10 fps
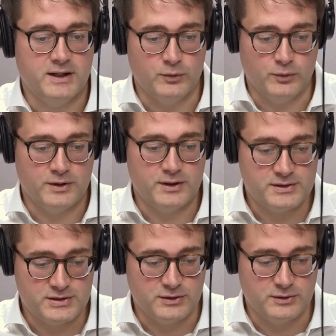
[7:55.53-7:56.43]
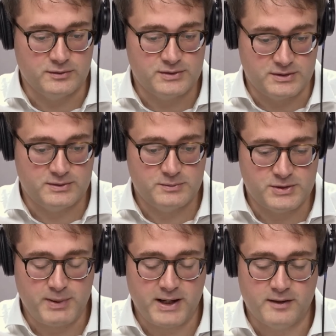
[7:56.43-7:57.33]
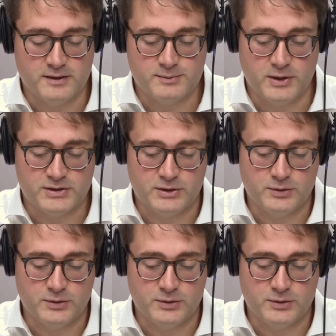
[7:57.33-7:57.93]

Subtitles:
in order to pay those margin